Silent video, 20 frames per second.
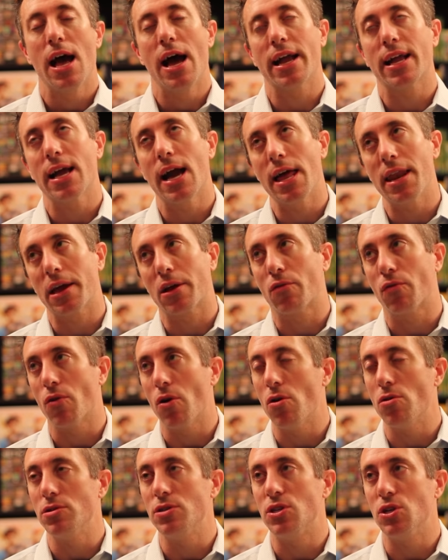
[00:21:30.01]
I kind of
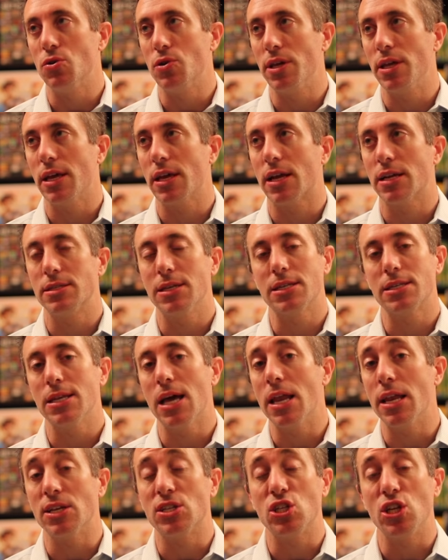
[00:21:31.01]
groaned doing it because it's
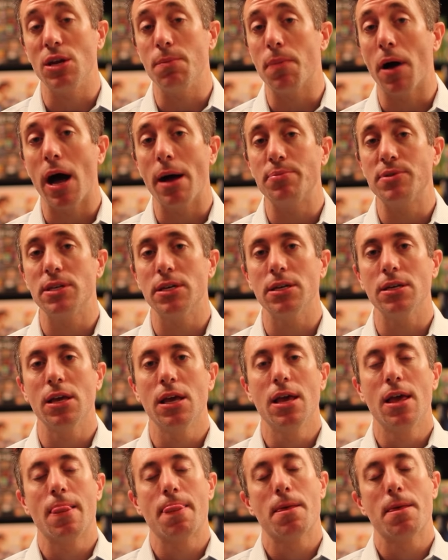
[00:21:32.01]
not a cheap option,